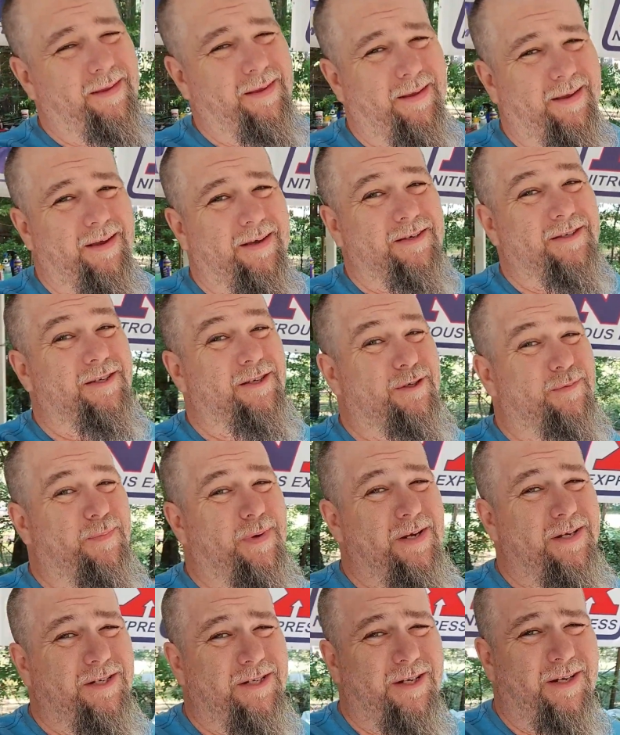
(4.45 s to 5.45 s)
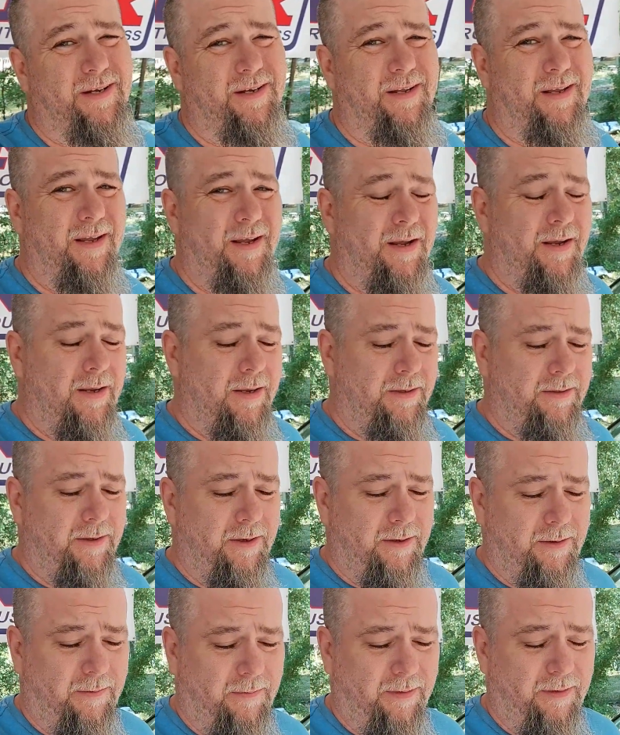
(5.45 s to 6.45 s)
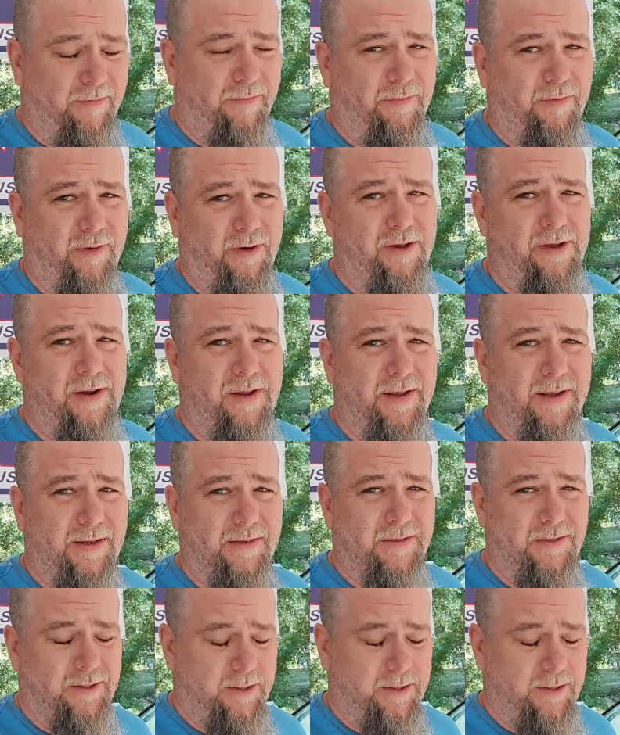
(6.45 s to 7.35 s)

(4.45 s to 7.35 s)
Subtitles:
the suspension done on the front end.